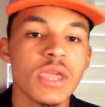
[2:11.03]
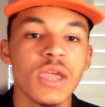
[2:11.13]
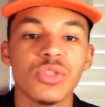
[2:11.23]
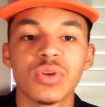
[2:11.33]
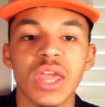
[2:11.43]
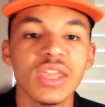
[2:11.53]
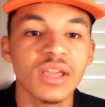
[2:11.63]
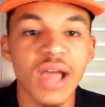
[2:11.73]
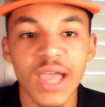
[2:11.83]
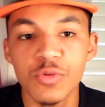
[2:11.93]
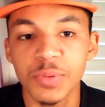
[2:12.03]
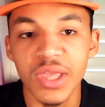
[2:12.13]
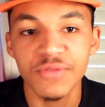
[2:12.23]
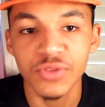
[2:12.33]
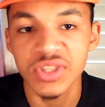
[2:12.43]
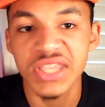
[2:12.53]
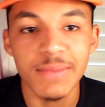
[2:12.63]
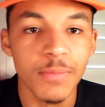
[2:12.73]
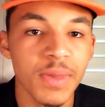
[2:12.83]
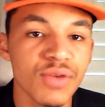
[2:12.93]
and they're getting a guy who played for the
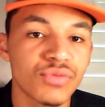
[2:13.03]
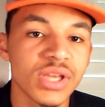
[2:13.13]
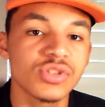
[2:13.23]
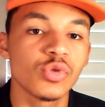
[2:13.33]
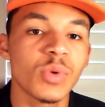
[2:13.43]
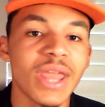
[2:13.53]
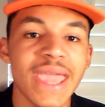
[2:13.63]
Tampa Bay Rays who went